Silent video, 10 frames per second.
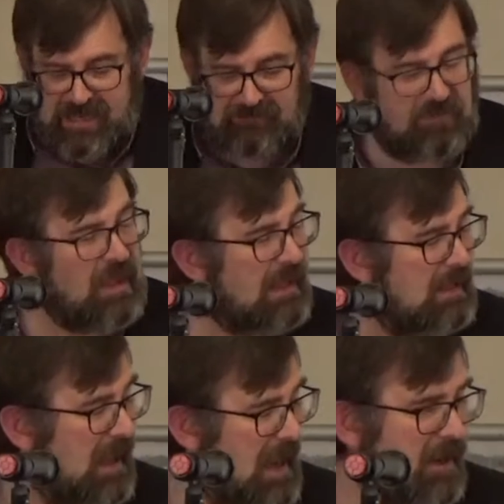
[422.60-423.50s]
If
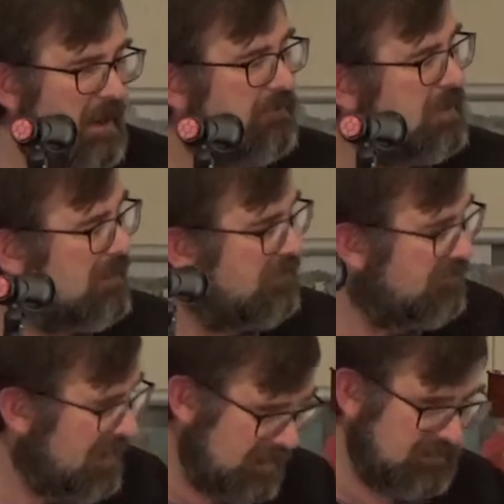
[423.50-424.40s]

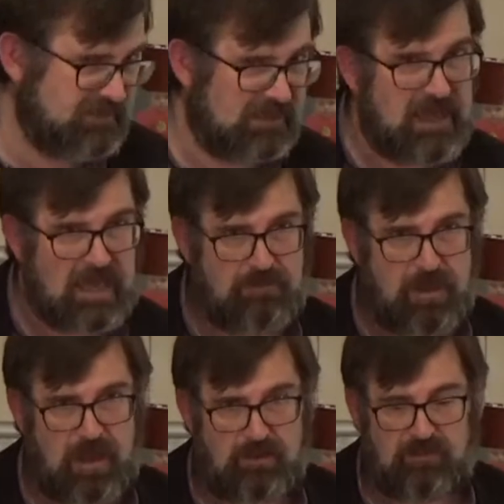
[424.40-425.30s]
they failed to keep
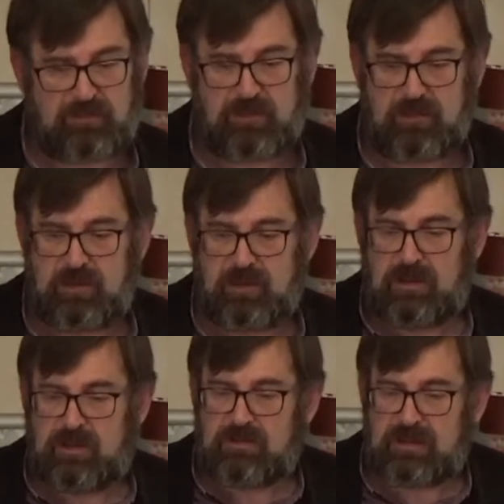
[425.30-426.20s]
it,
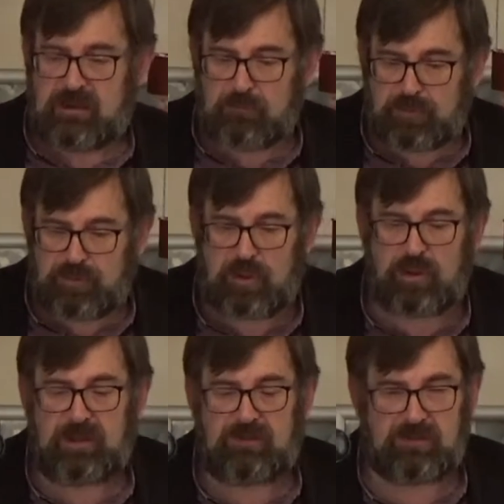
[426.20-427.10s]
they would
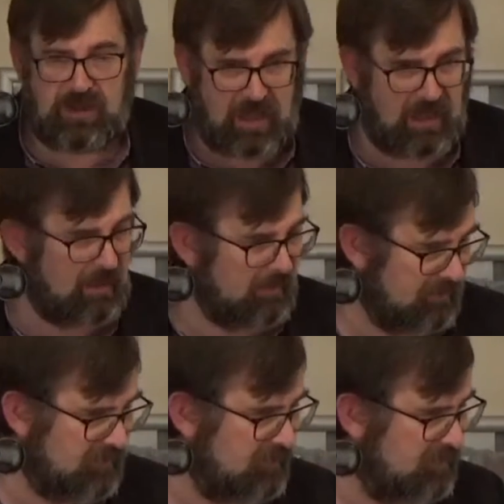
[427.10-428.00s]
know his
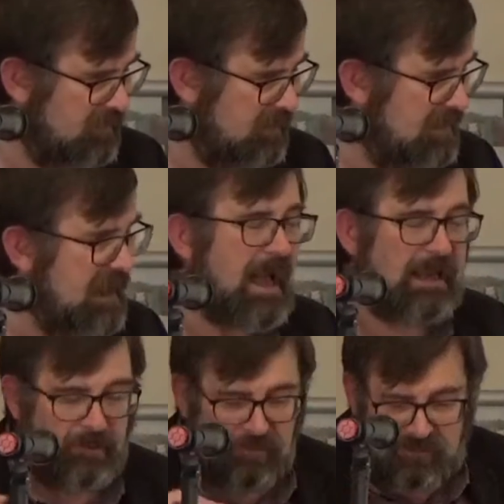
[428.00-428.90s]
curse
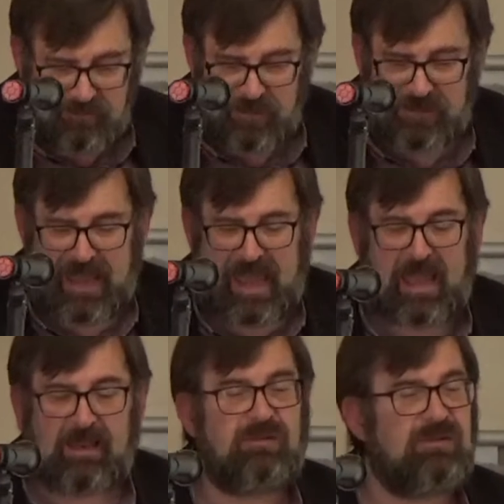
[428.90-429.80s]
and ultimately
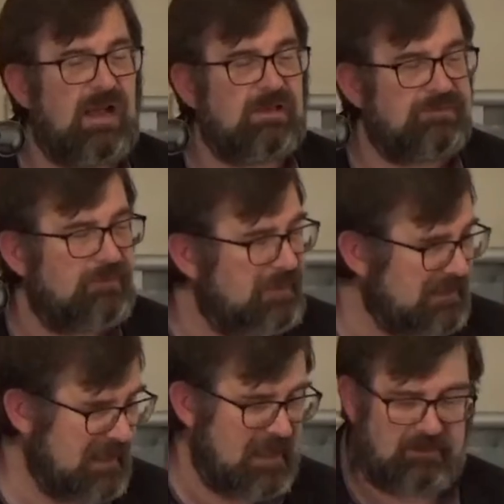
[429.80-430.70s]
exile from
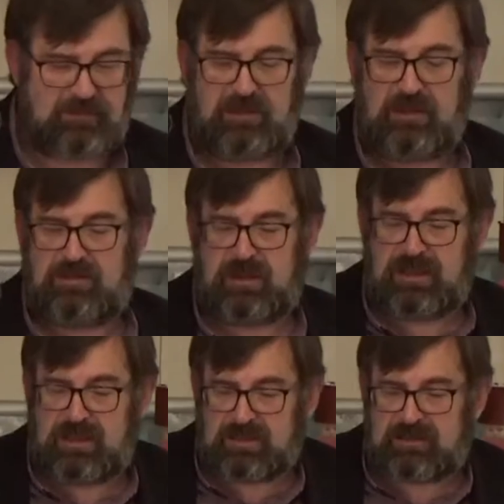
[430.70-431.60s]
the land that
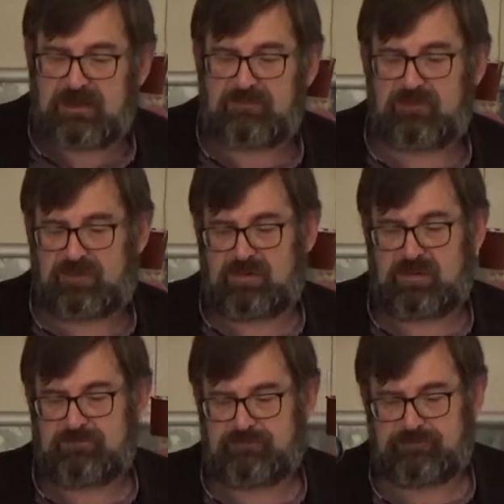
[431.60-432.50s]
he had given to them.